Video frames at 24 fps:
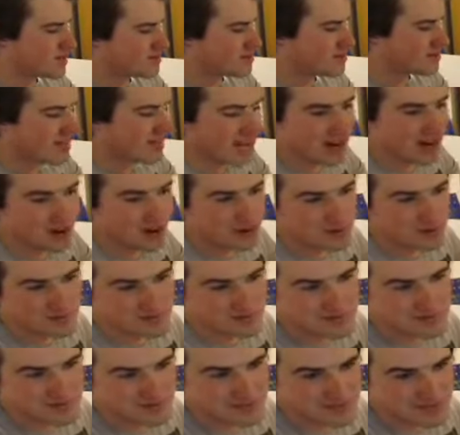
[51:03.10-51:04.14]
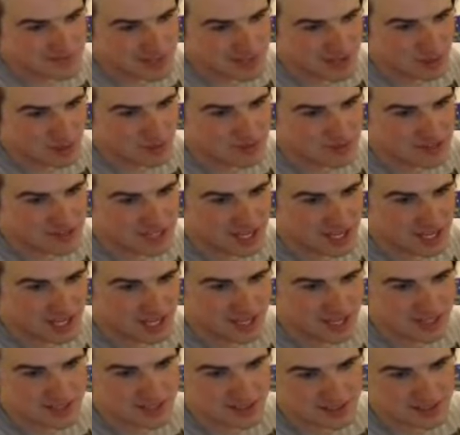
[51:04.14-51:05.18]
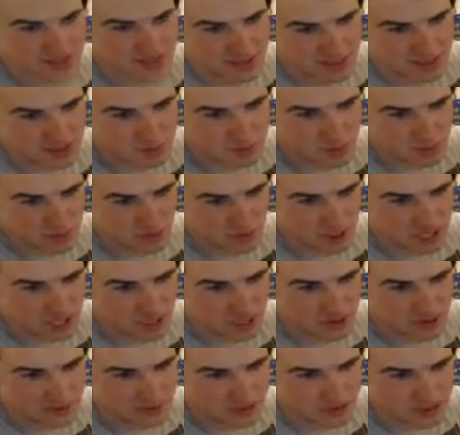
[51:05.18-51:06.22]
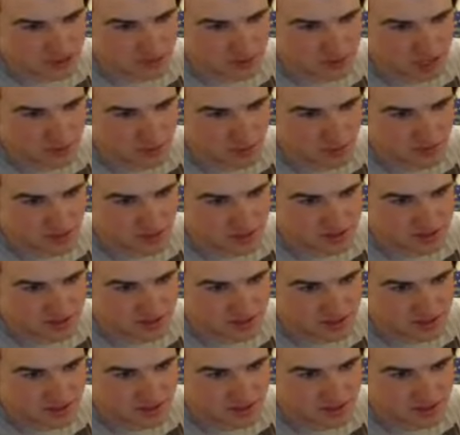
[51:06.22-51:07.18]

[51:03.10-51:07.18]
Now, I won't say hate it because people hate just bad movies.